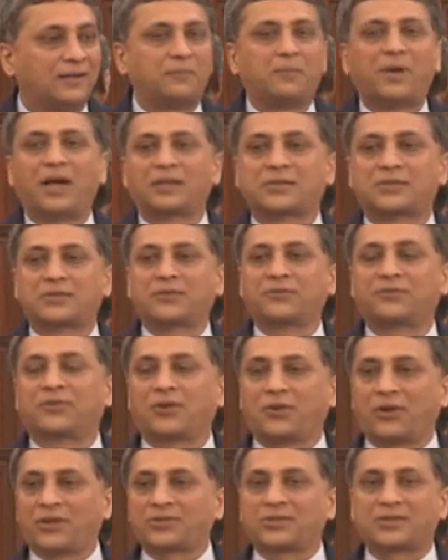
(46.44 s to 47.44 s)
master of the
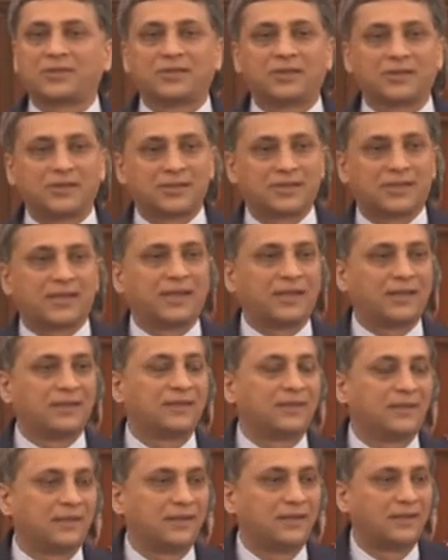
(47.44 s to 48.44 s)
roster assign
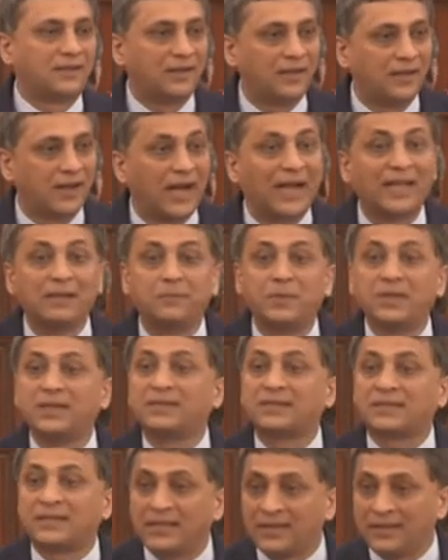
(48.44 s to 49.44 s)
the
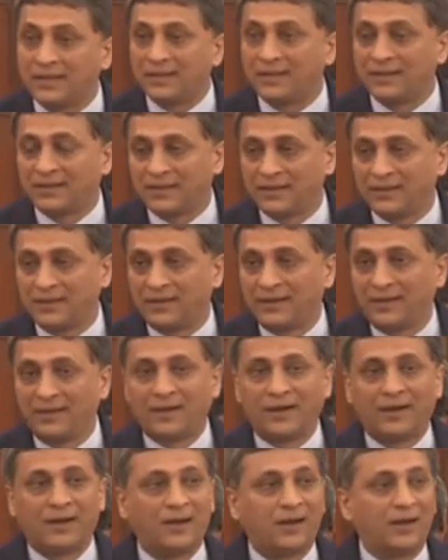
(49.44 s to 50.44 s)
IBC
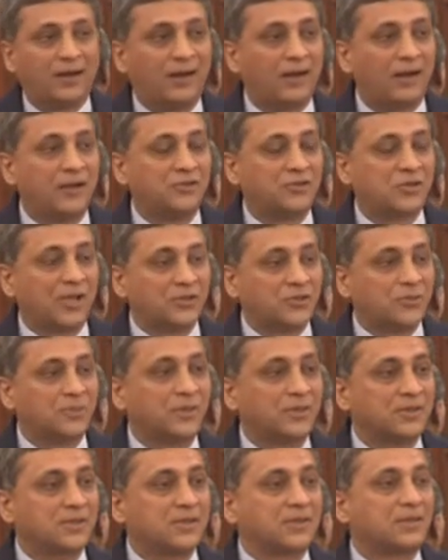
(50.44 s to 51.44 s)

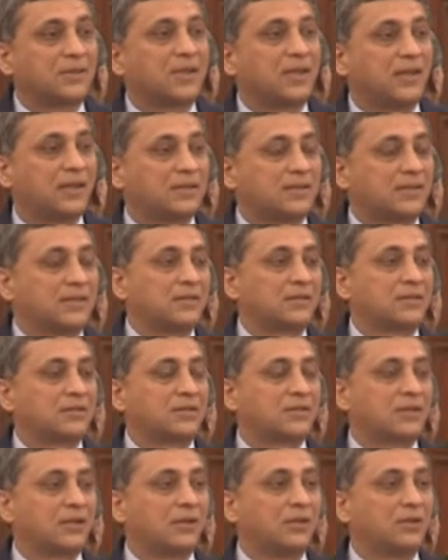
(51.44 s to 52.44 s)
judgments and cases
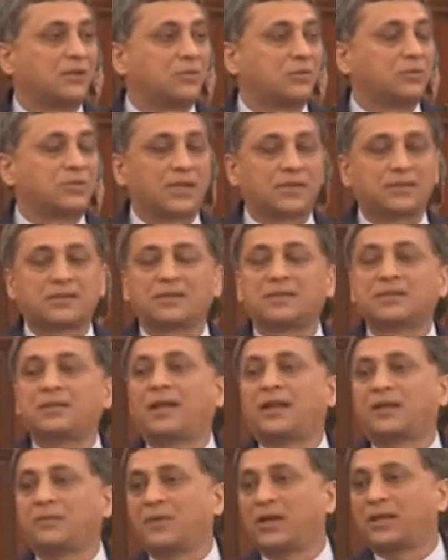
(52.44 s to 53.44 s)
to Justice
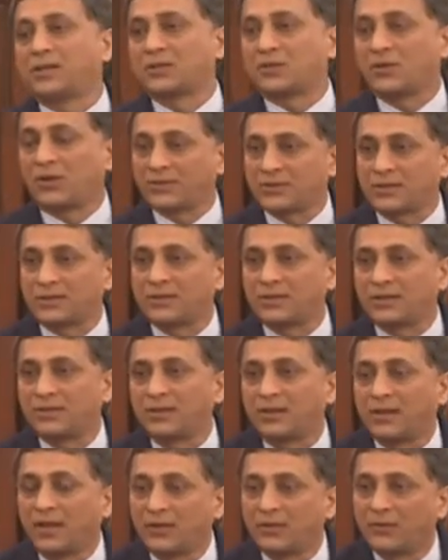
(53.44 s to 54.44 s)
Nariman's roster.
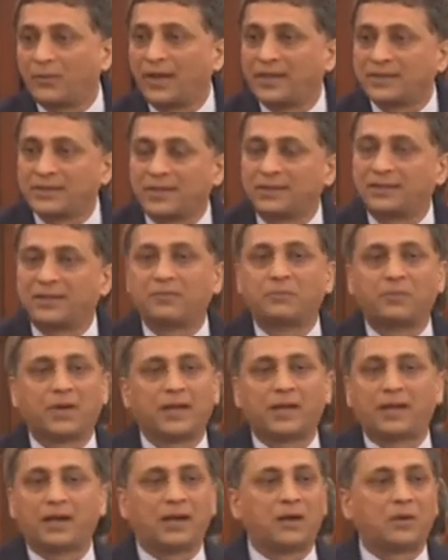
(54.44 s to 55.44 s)
Otherwise, I think
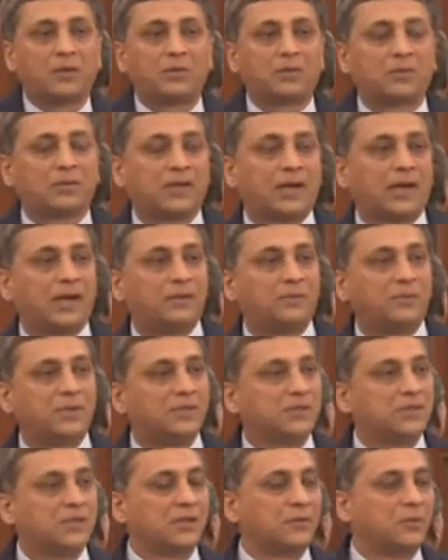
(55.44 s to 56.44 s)
by now the
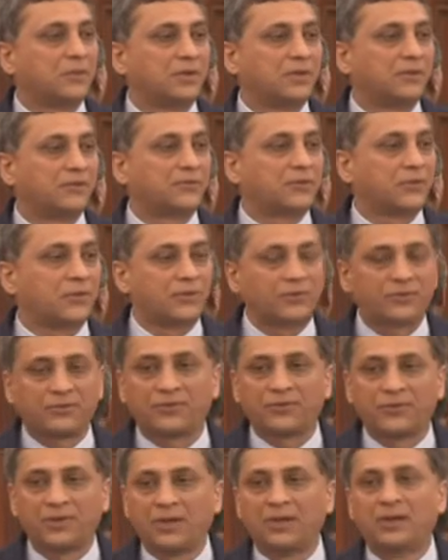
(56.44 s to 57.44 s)
IBC would have sort of
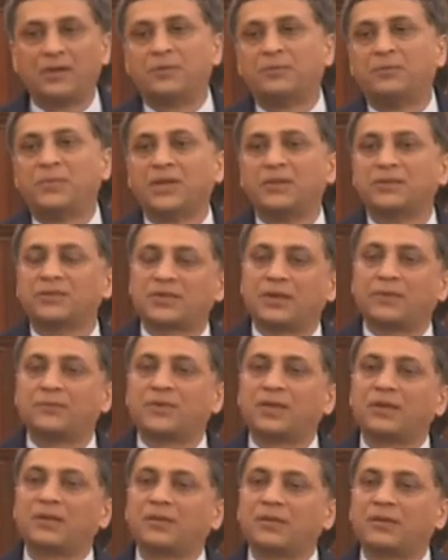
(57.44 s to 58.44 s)
been
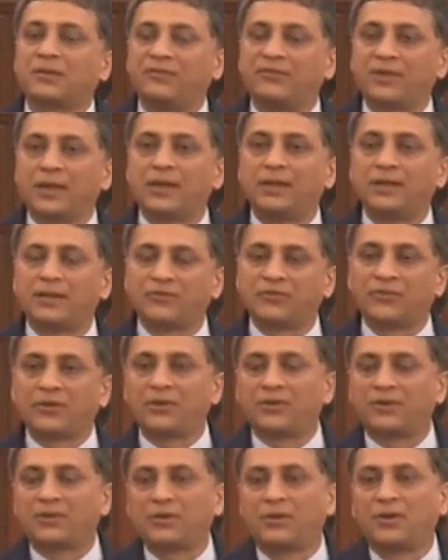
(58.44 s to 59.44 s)
something very
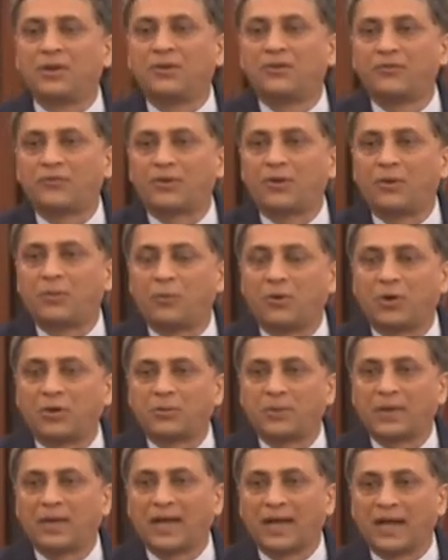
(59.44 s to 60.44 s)
different from what
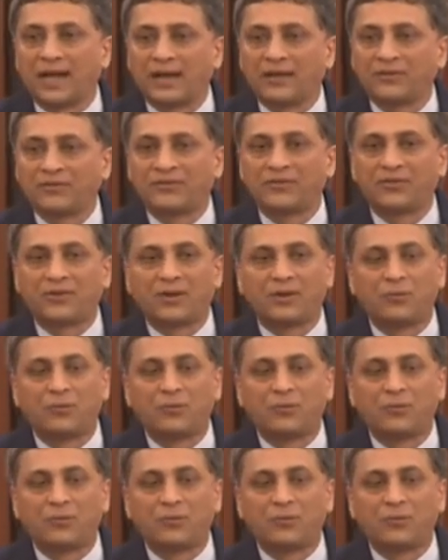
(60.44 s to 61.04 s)
we have, a